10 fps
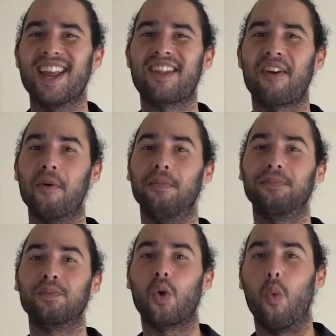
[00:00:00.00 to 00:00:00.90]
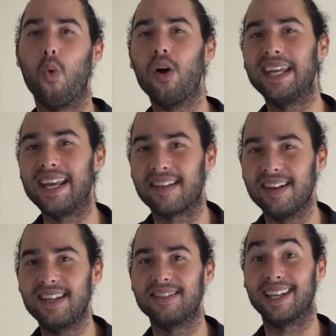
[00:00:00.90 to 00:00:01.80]
So, what is
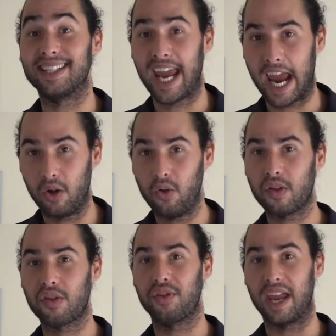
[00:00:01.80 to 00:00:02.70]
it that tells